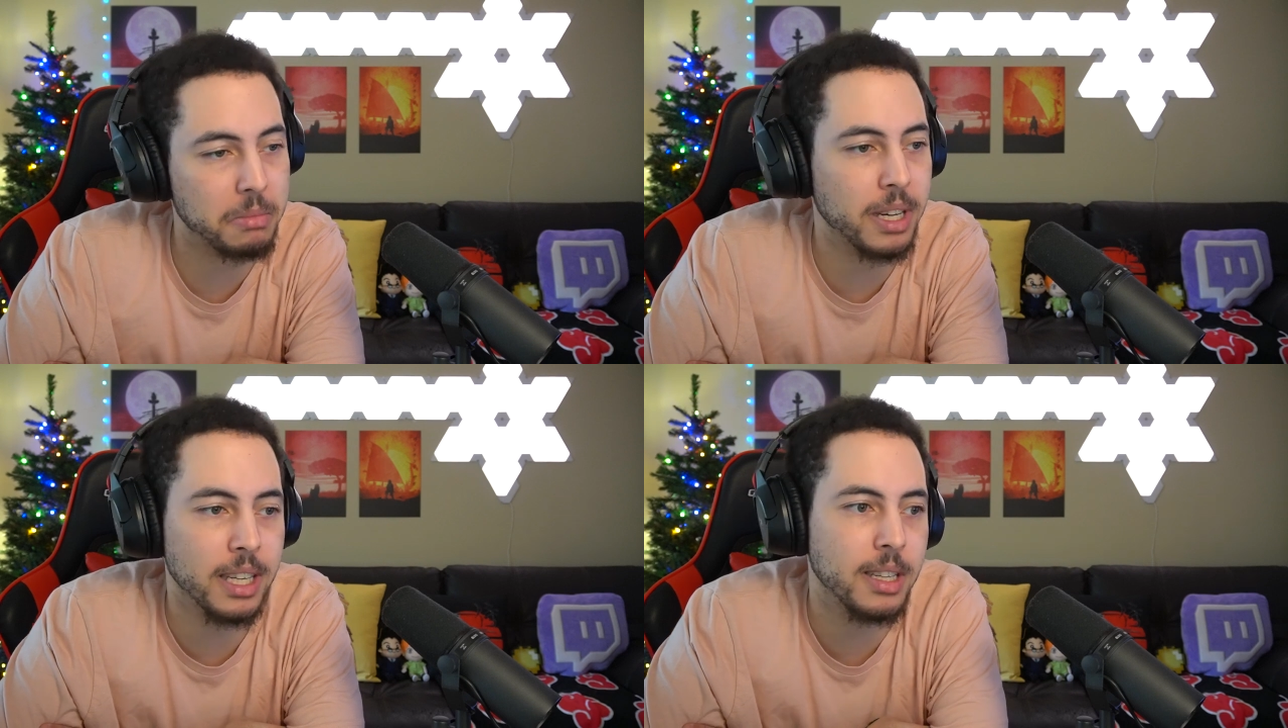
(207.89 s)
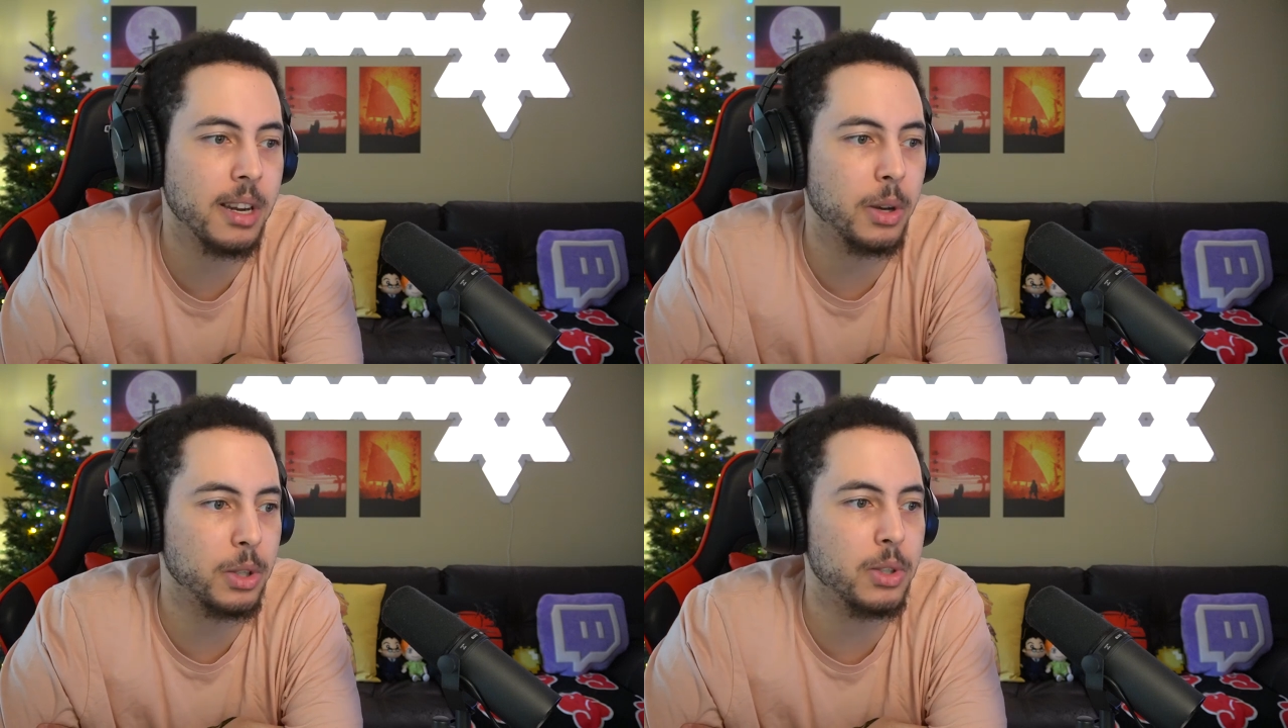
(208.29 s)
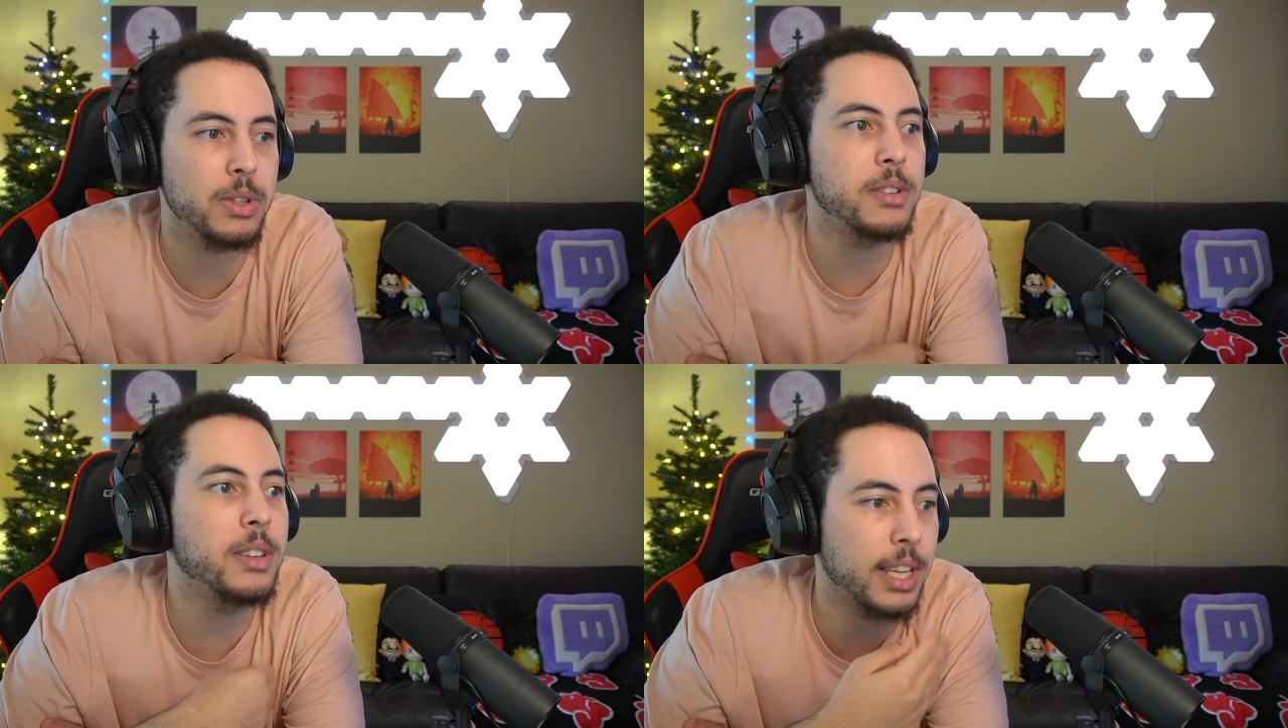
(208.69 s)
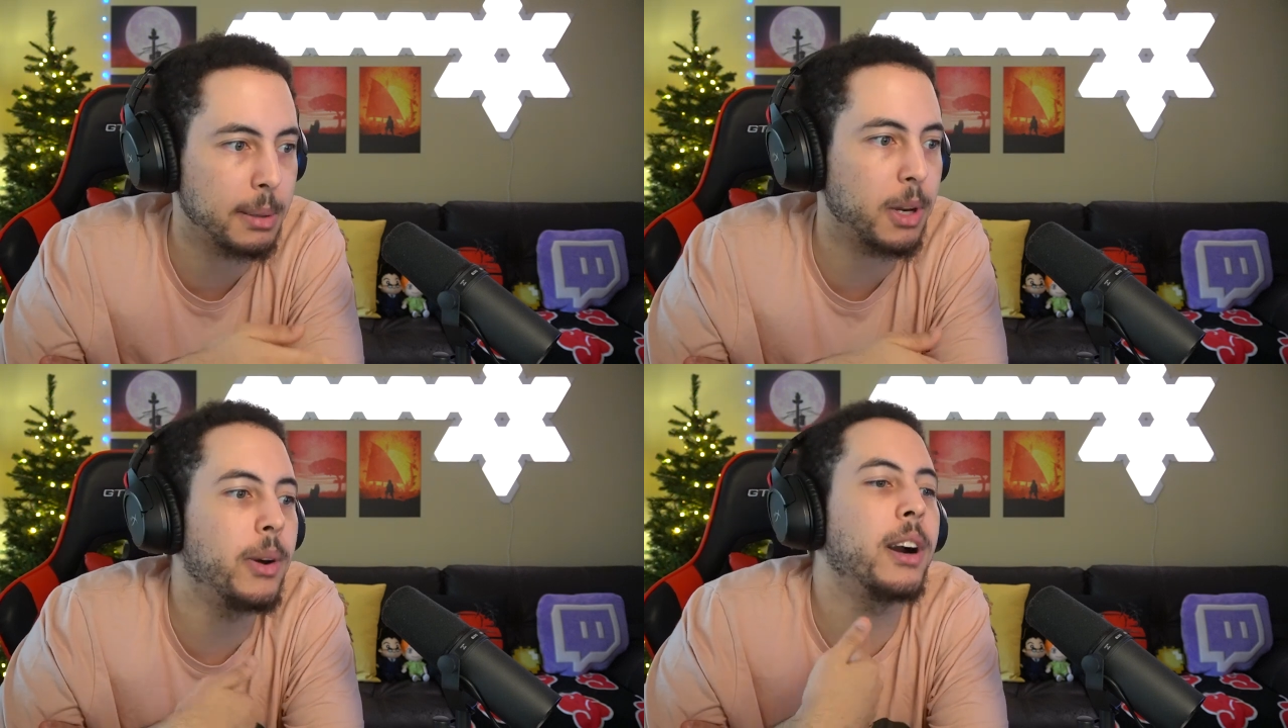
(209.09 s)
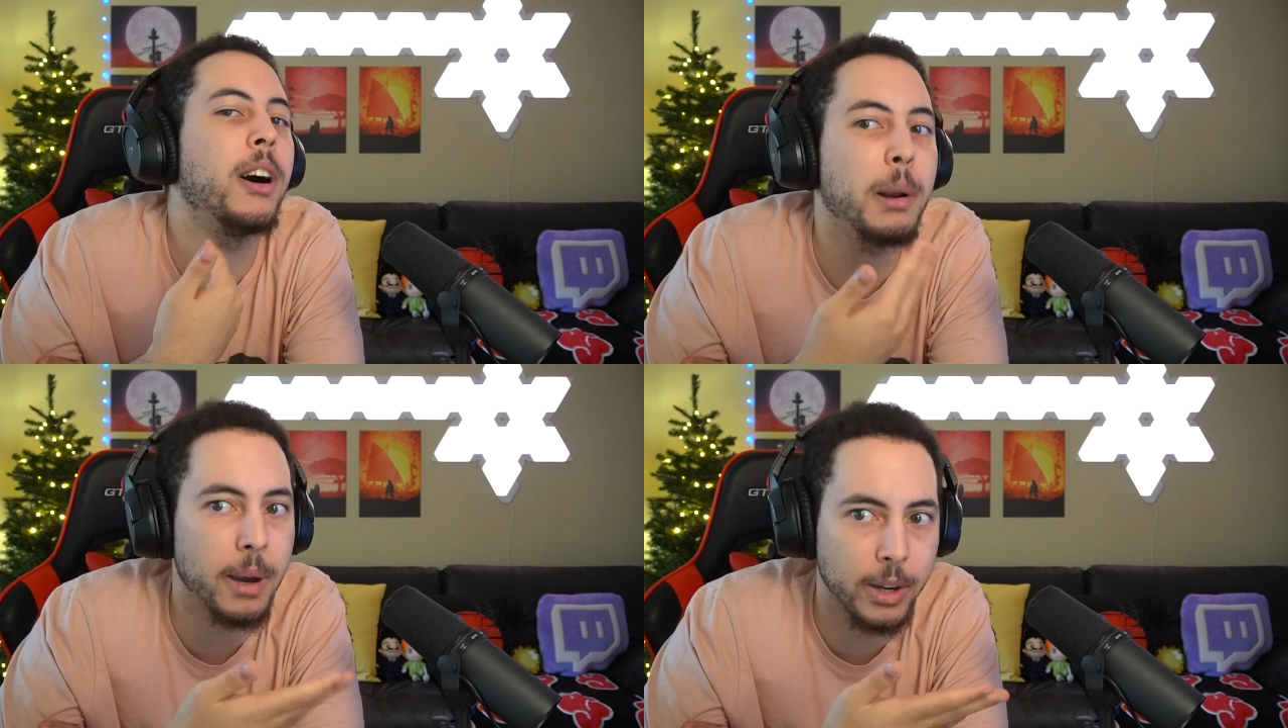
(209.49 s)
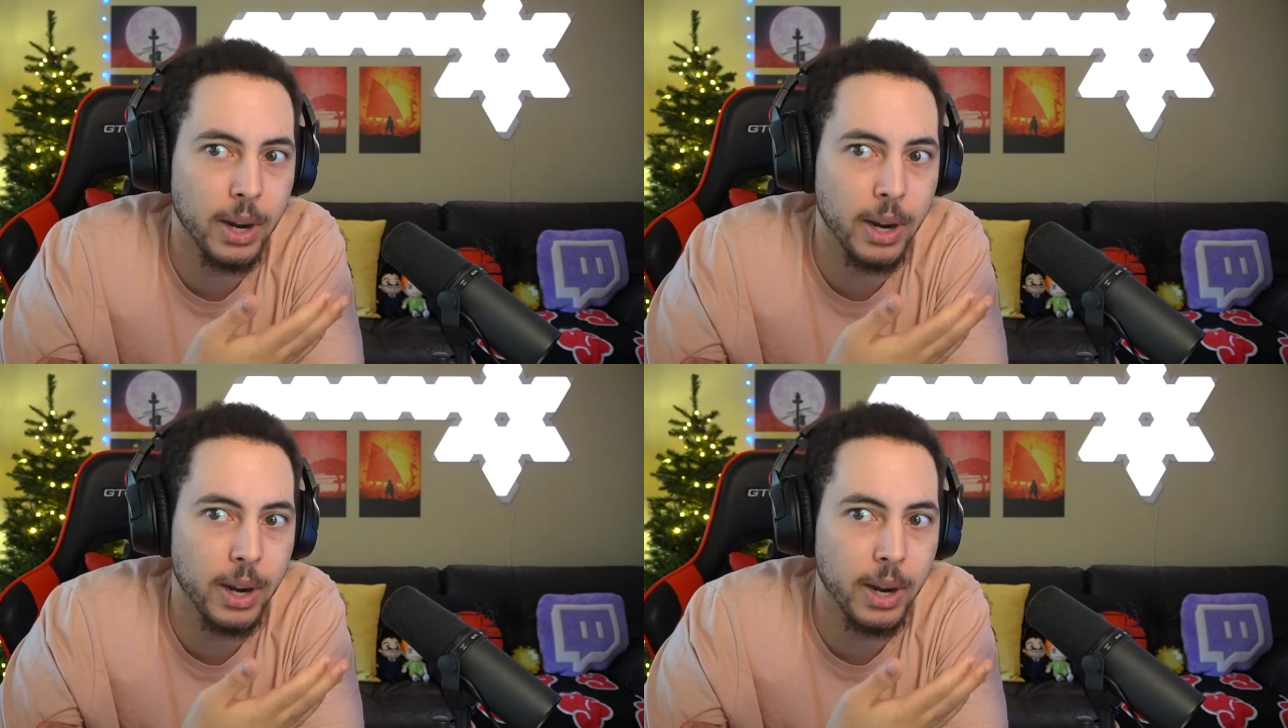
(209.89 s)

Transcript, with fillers: But you know, you just you keep going on about